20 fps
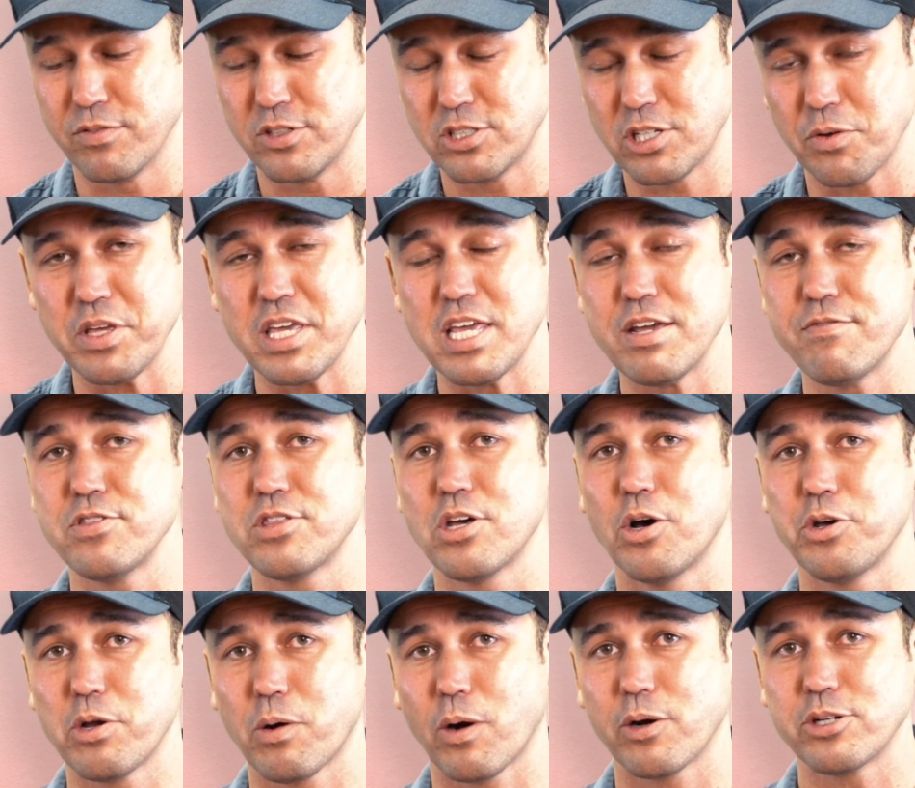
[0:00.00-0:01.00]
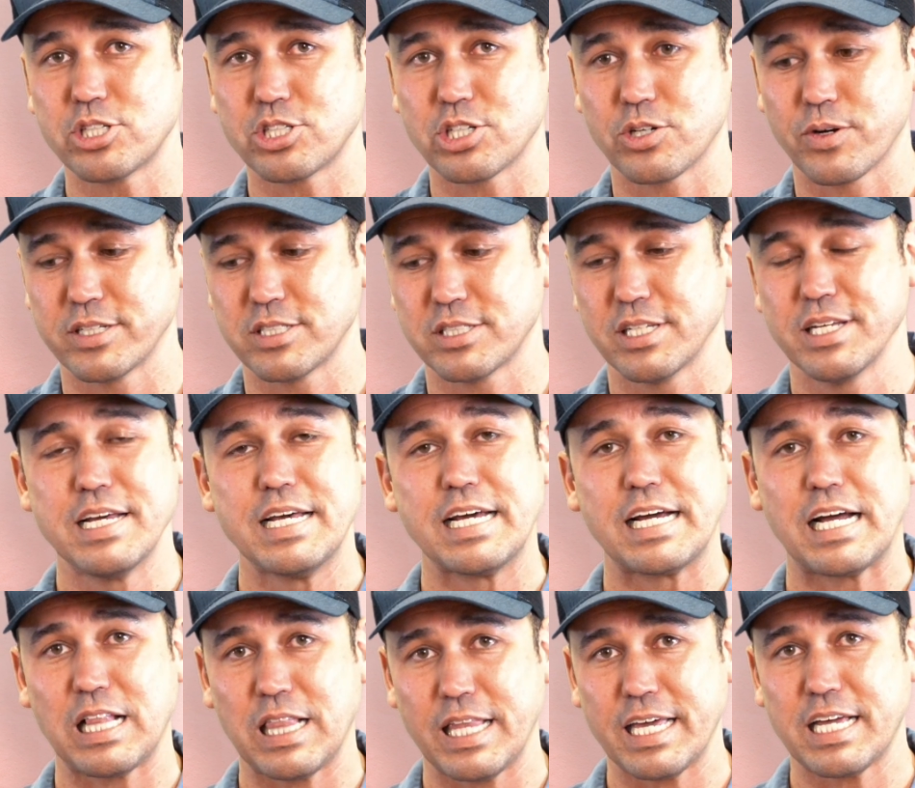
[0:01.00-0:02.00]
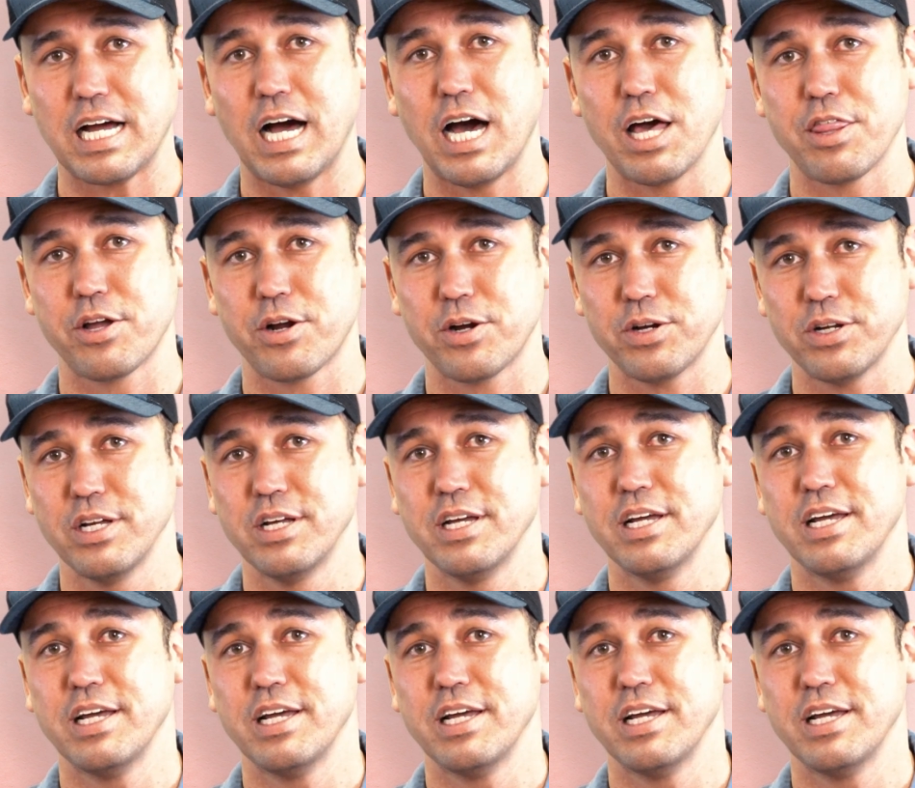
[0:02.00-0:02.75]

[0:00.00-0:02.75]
So even though you are insurance, click other.